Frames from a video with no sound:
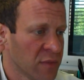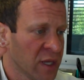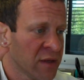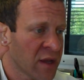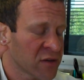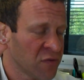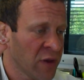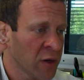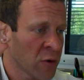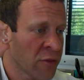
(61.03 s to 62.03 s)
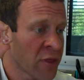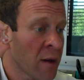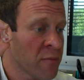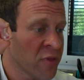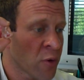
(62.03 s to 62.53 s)
index finger and
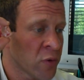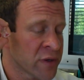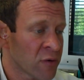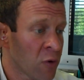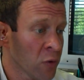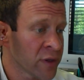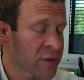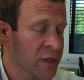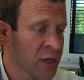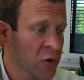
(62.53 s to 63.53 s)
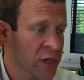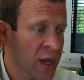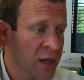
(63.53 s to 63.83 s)
thumb holding the hearing